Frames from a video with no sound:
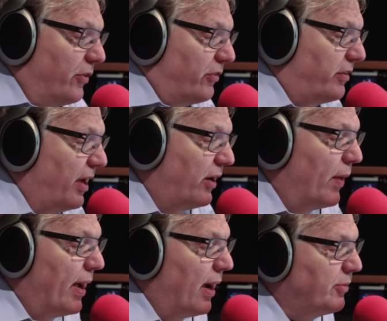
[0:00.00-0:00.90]
This is The
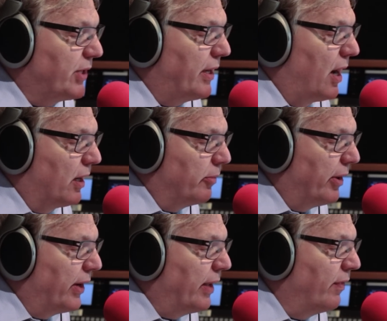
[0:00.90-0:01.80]
Takeaway. I'm John
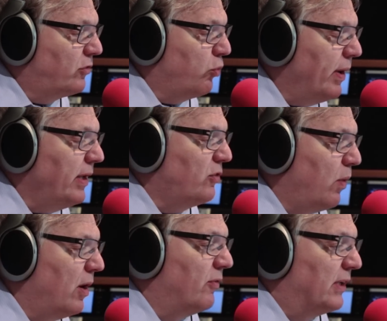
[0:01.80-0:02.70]
Hockenberry. In the
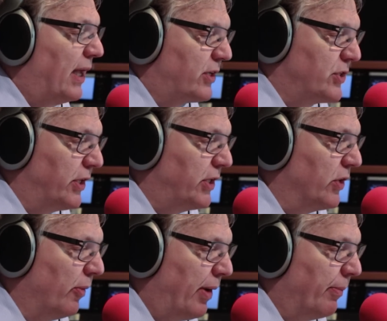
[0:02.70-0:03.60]
2012 election,
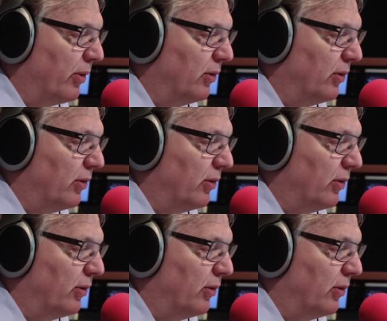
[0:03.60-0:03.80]
you remember.